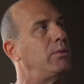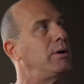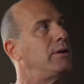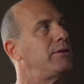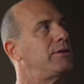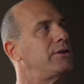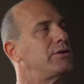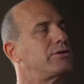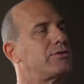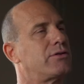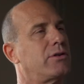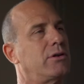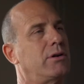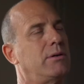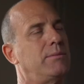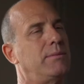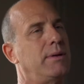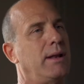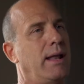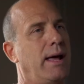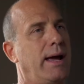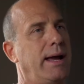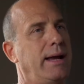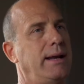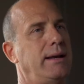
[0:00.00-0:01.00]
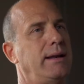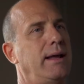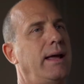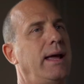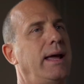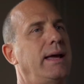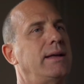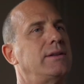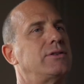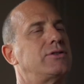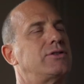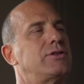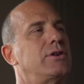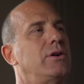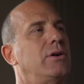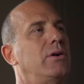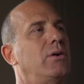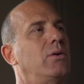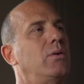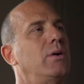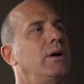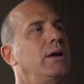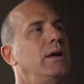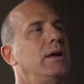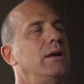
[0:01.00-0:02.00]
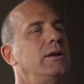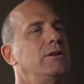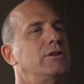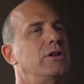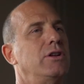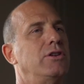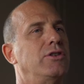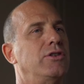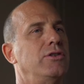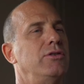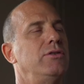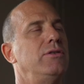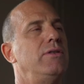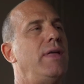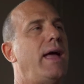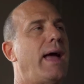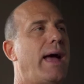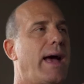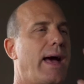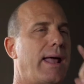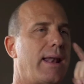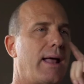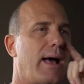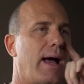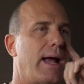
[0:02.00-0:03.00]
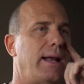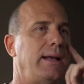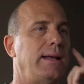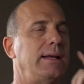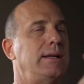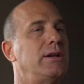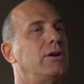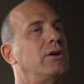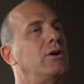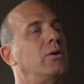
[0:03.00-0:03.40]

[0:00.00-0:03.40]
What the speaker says: with the strobe light. And so to do that, I need to